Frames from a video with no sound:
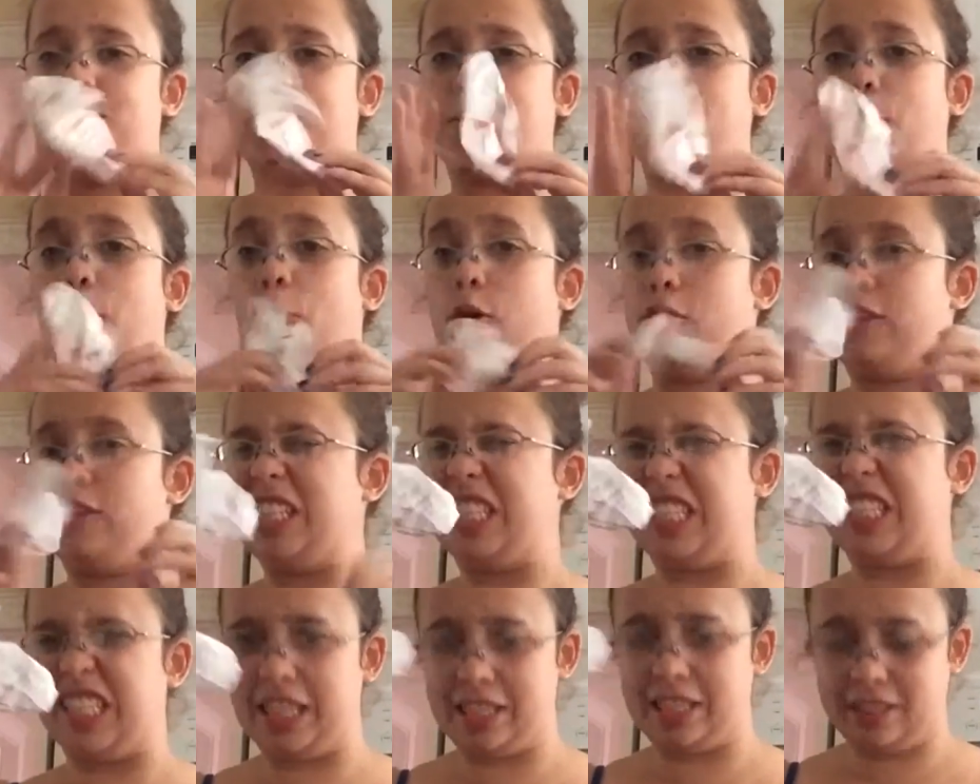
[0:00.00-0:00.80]
More
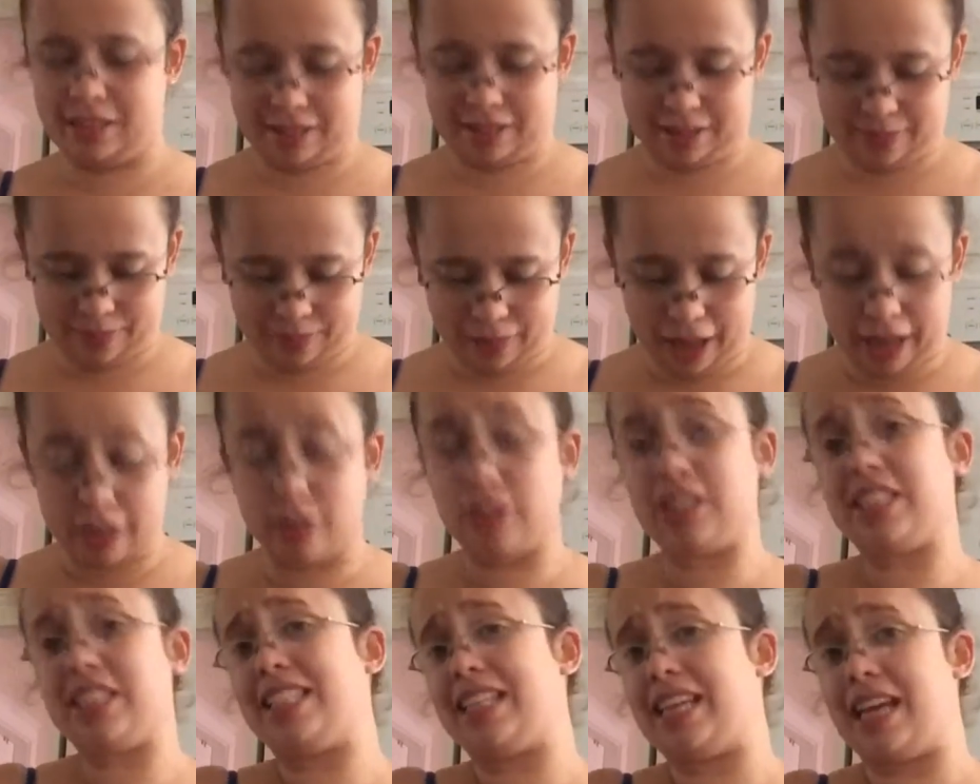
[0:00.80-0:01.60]
receipts. As you
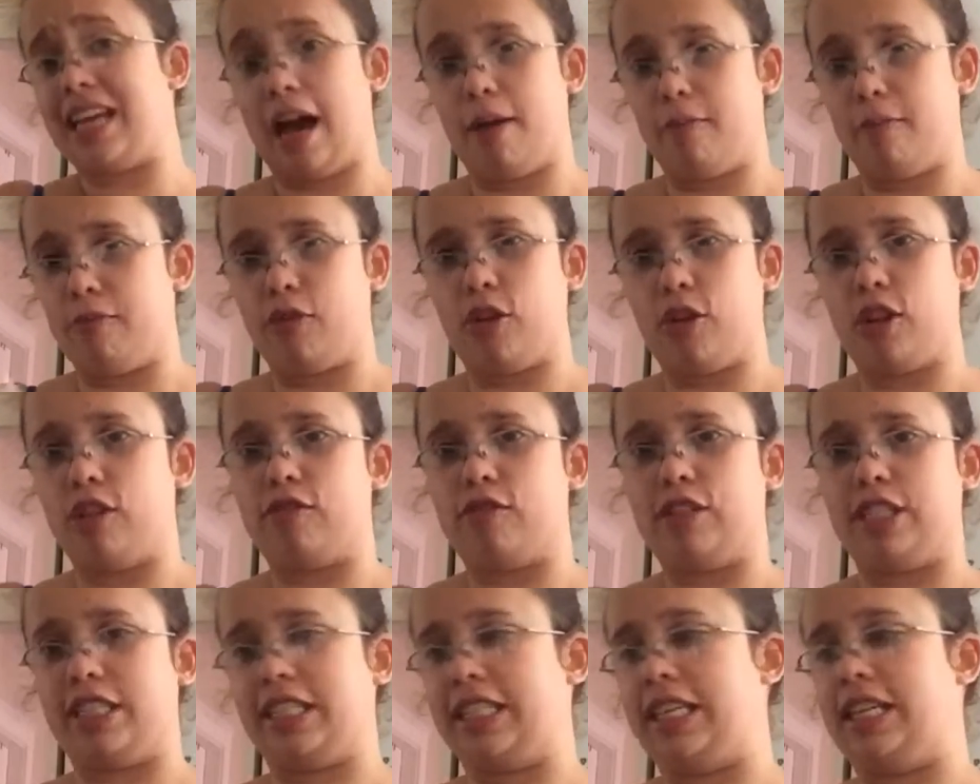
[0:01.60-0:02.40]
can see, I'm full of
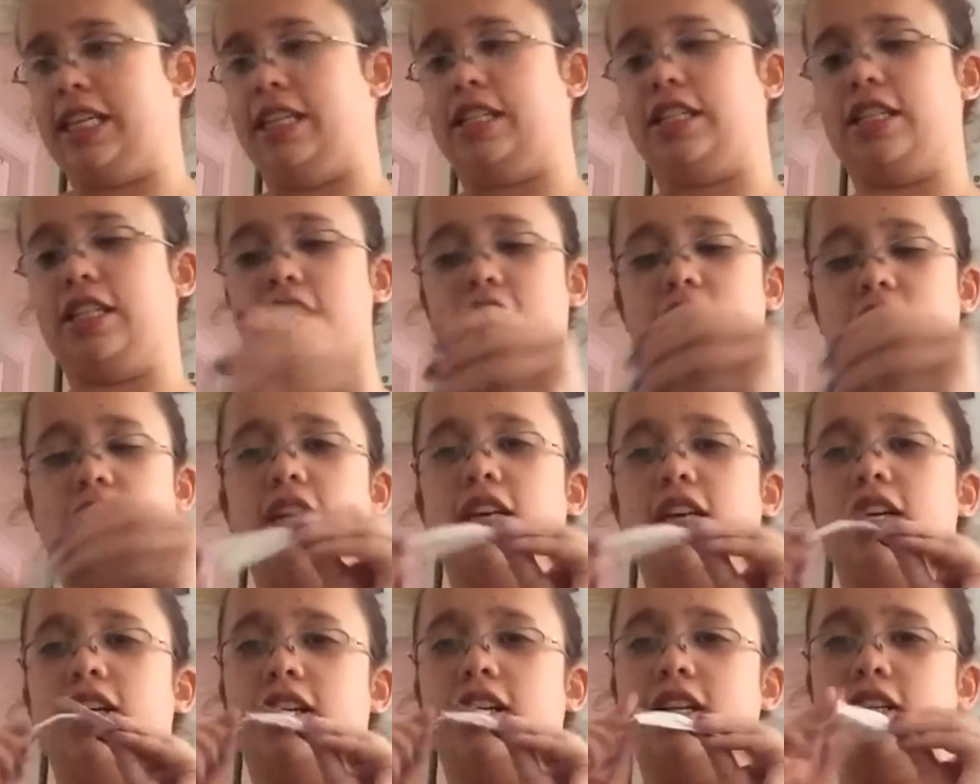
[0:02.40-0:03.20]
receipts.
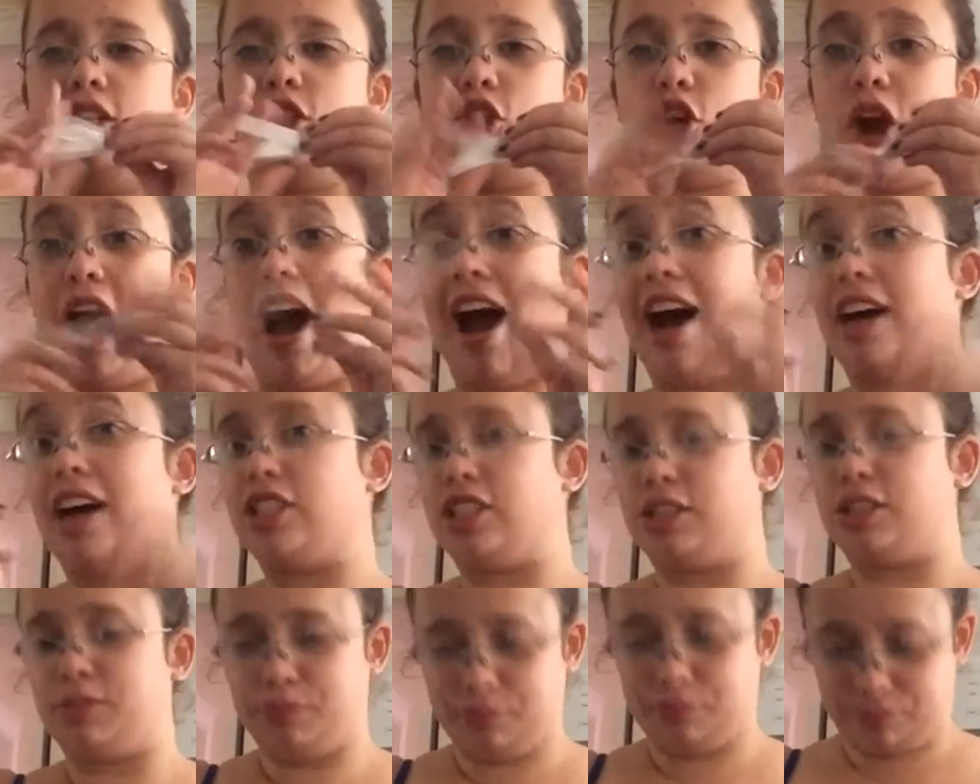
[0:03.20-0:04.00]

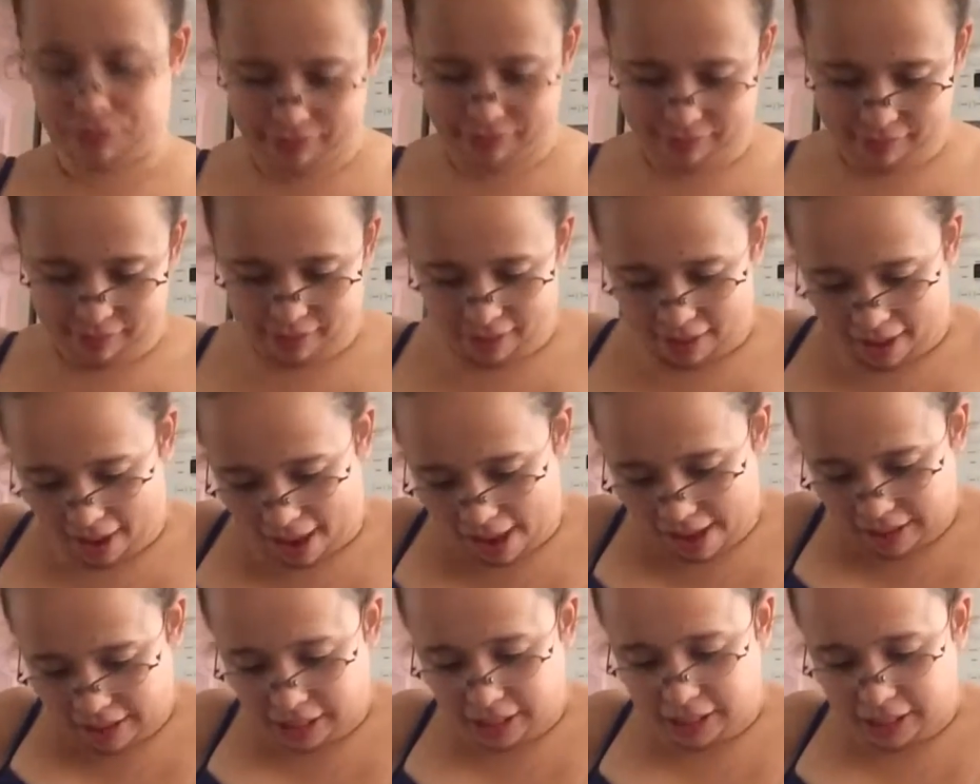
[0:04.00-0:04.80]
Trash.
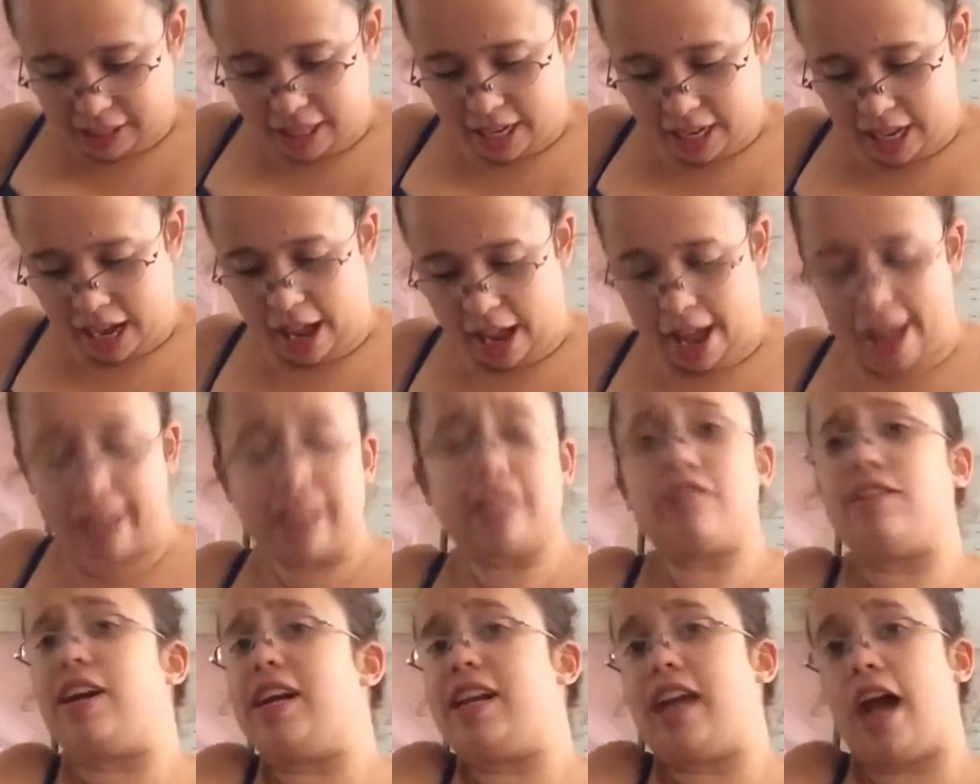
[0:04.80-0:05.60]
As
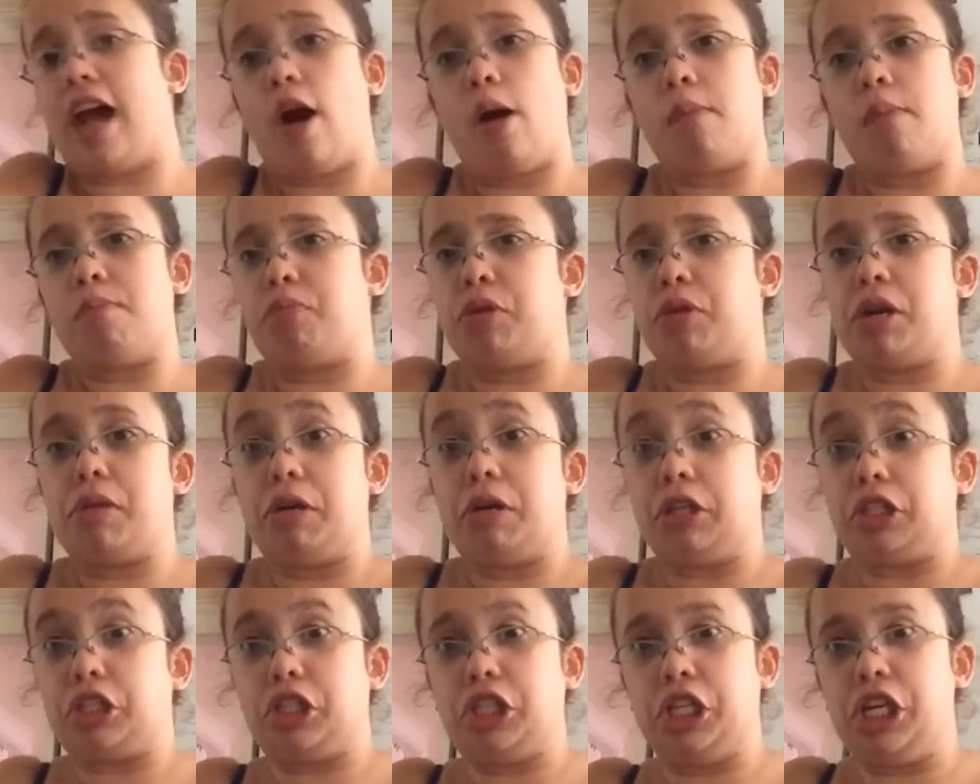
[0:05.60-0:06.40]
of right now, I'm pretty
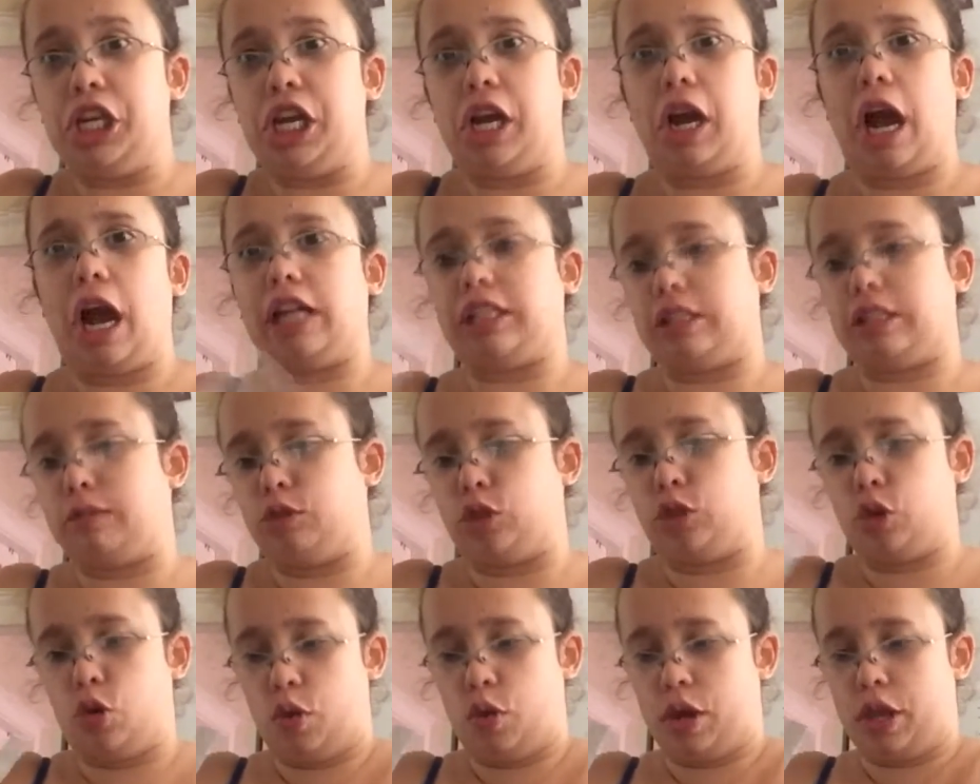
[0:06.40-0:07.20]
much cleaning as I'm
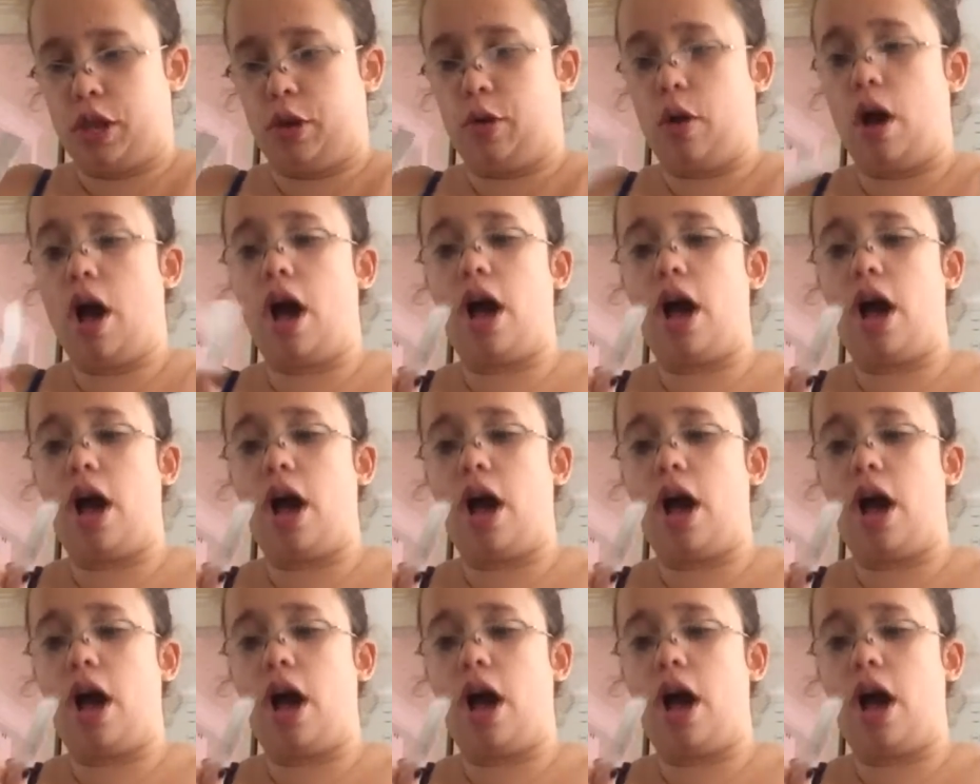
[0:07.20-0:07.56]
showing you.